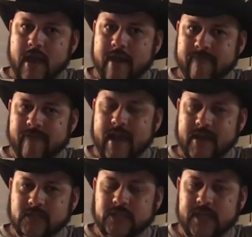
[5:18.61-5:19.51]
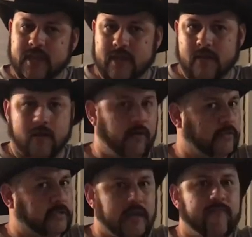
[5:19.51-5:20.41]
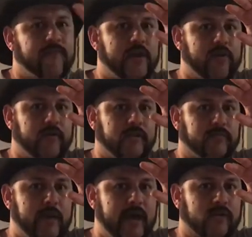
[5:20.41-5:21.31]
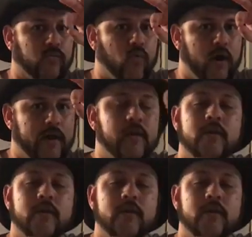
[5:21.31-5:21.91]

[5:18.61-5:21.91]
F and D are the same fingerings, back to 1.